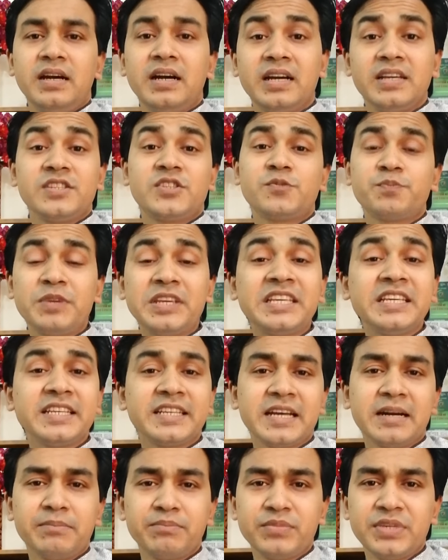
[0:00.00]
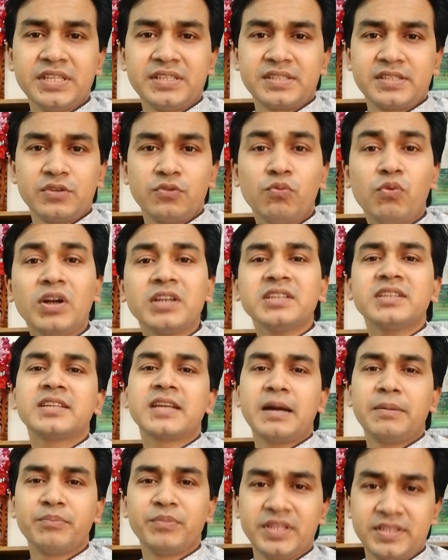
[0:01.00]
speaking gambit? What are
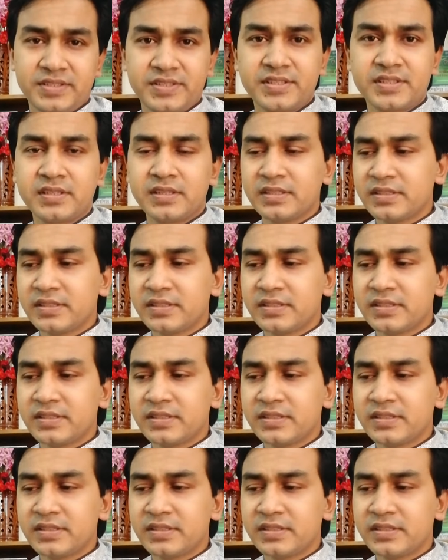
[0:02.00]
gambits?